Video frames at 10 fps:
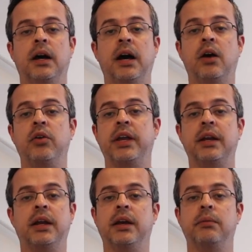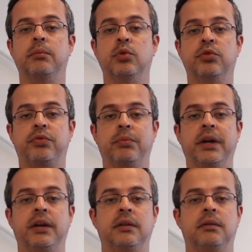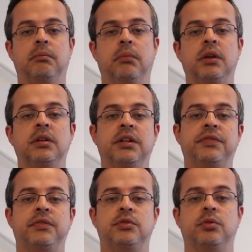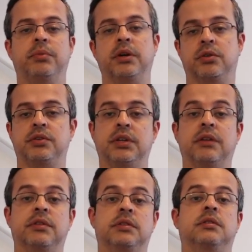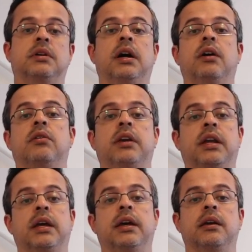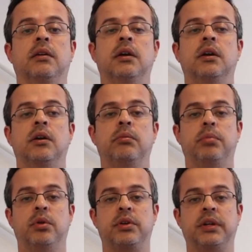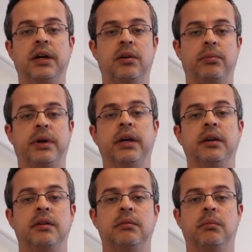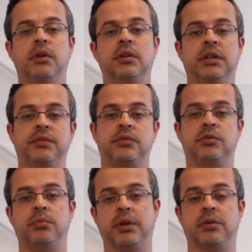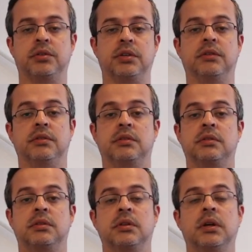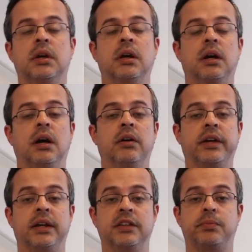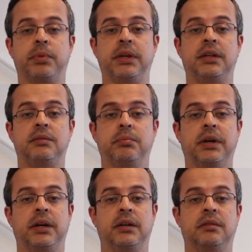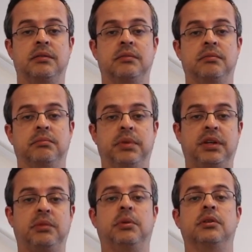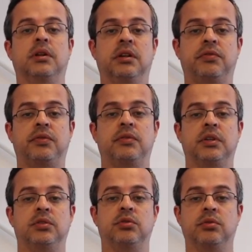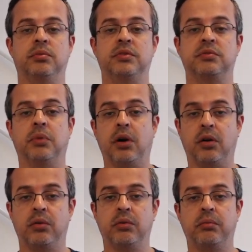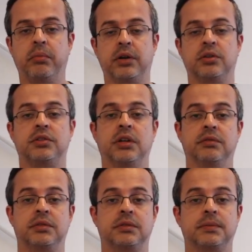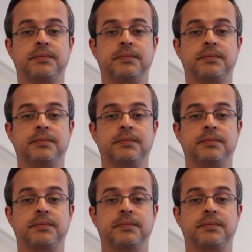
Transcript: how can I move my monolith to microservice? How can I break down my monolith to microservice? How can I split my big monolith into small microservice?